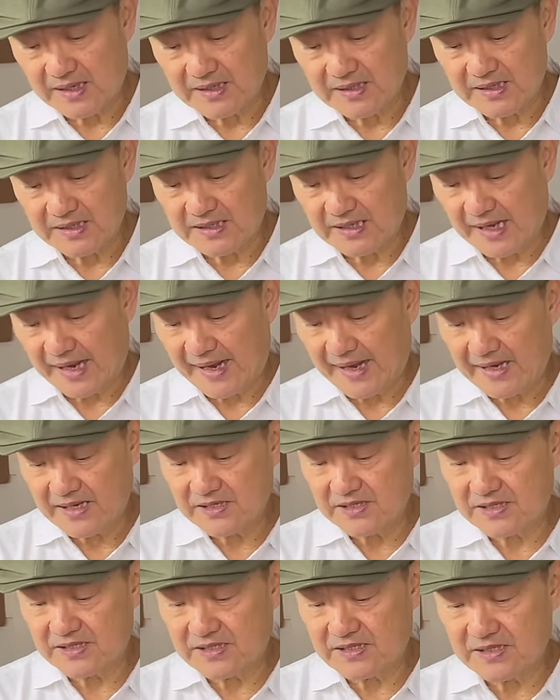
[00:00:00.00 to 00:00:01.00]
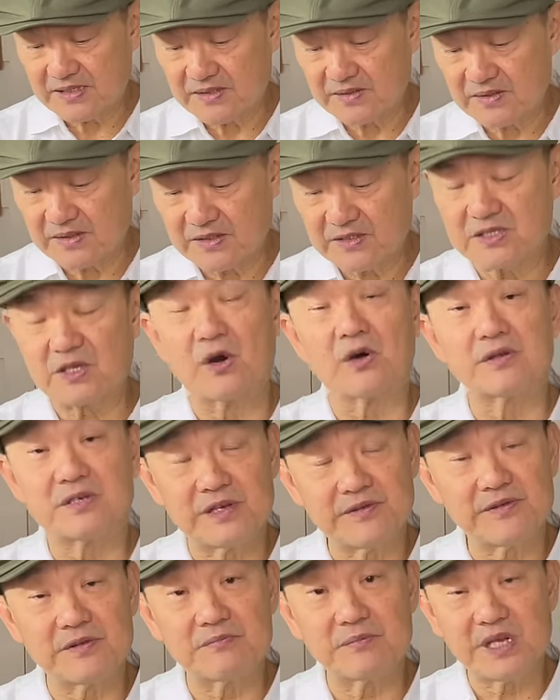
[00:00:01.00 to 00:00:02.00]
It has, on
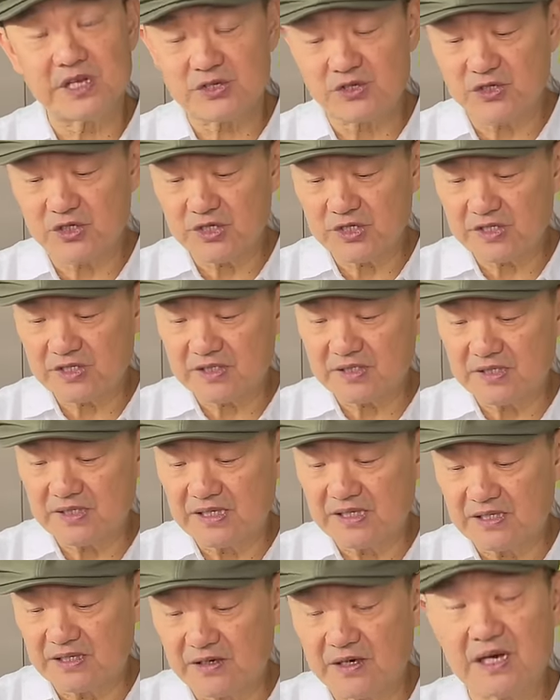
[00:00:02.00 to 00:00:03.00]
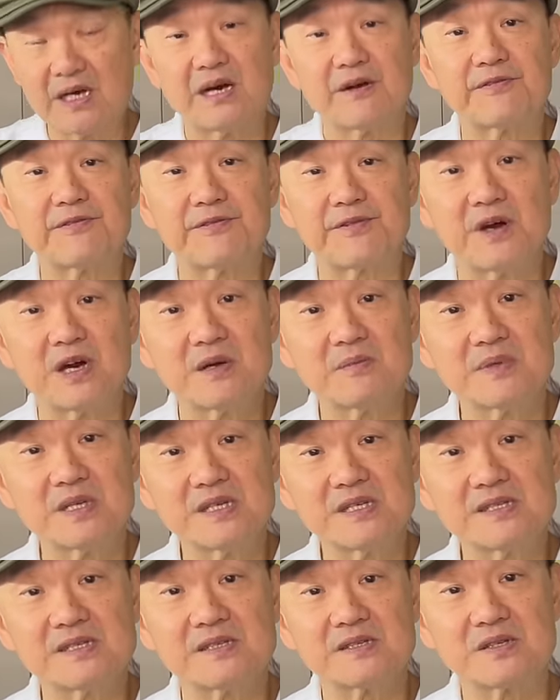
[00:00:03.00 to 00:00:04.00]
different mixtures, either a
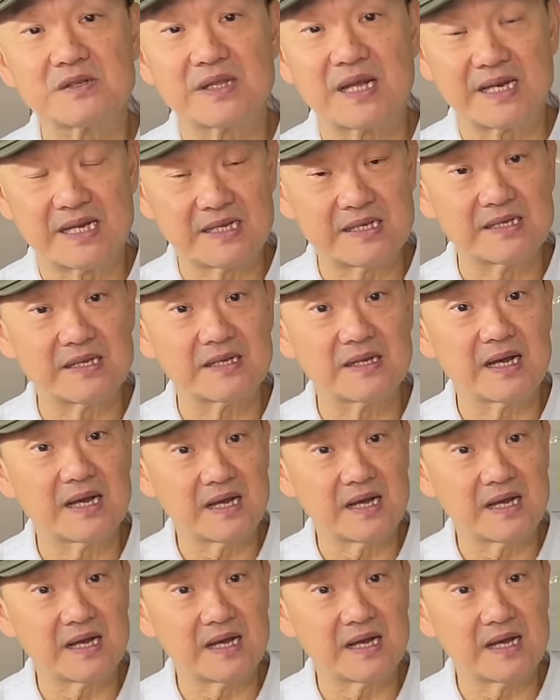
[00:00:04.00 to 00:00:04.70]
firmness, so that it